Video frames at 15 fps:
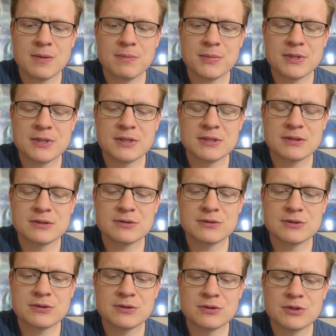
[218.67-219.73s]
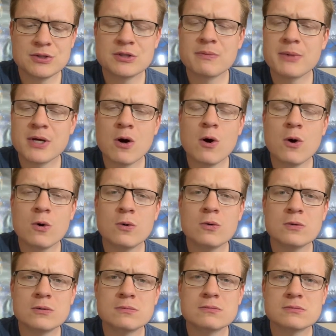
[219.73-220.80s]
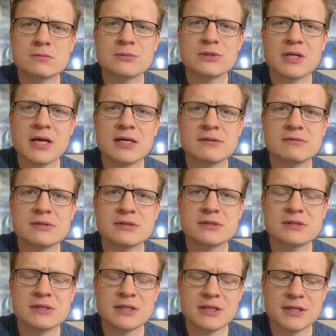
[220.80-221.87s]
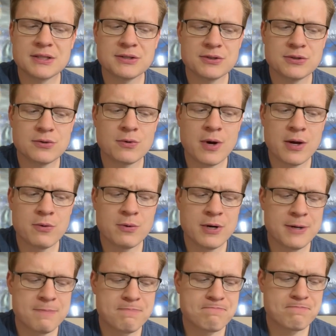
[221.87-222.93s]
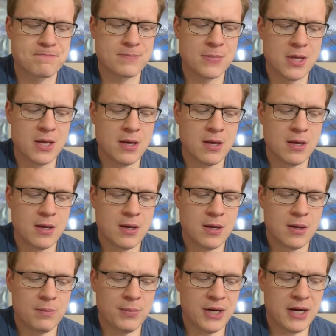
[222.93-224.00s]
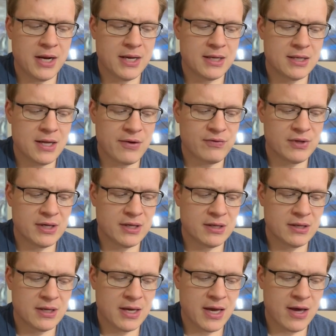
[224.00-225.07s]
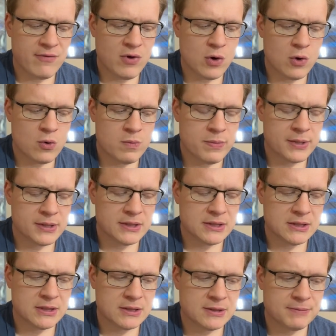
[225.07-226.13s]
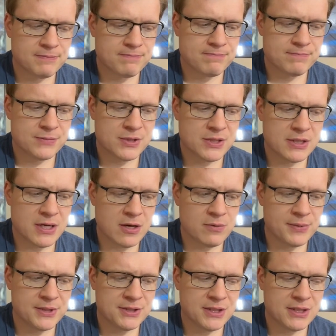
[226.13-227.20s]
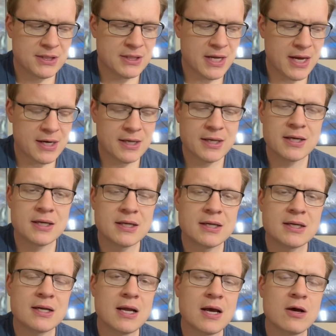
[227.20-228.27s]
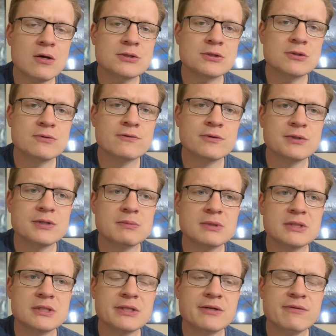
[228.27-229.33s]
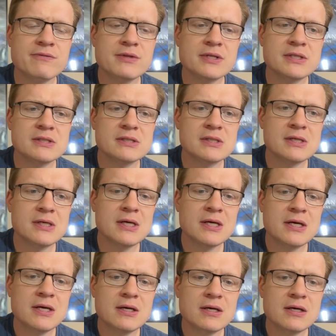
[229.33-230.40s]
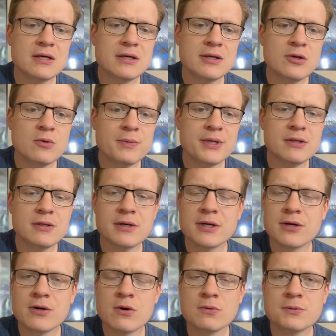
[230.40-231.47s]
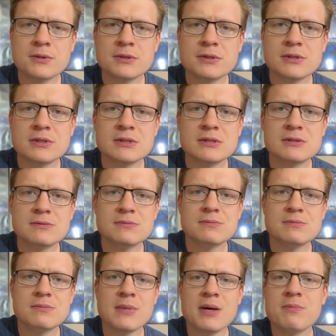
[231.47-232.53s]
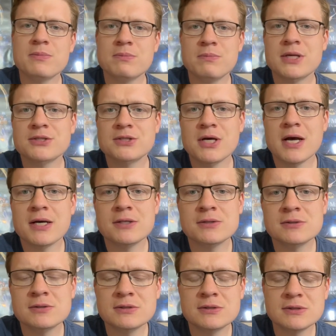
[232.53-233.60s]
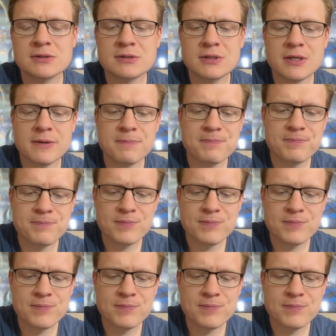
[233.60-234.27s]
But there's just a big hole left, I think is the right way. But I definitely have hope that I'll be seeing Dad again, and I also fully believe that he'll be looking over my child, and